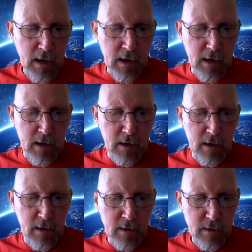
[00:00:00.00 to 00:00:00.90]

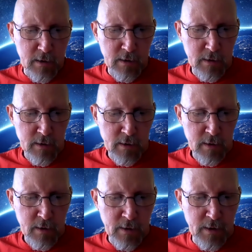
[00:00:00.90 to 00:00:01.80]
Uh,
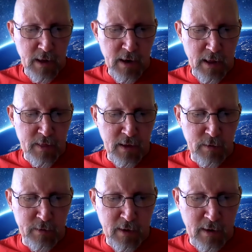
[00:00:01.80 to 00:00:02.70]
then I
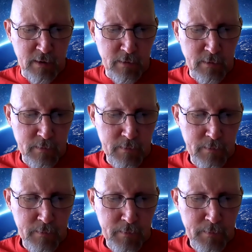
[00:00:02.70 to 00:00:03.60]
think is on um,
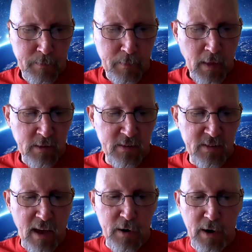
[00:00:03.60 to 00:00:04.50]

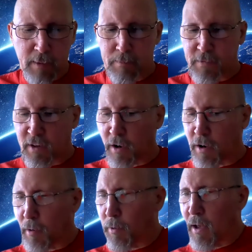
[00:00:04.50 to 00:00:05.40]
Saturday.
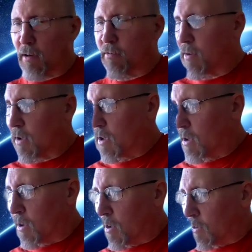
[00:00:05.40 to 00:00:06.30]
Saturday we have
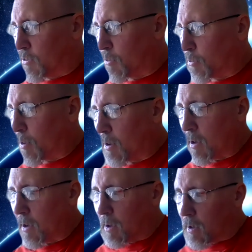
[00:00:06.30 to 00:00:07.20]
two
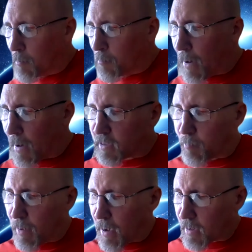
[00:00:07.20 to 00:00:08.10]

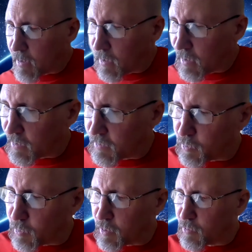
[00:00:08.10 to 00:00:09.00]
back-to-back -back, uh,
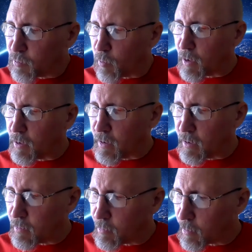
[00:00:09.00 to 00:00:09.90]
students,
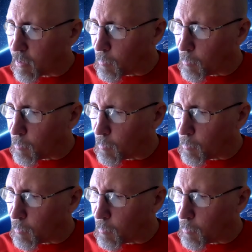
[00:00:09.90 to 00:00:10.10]
one, well,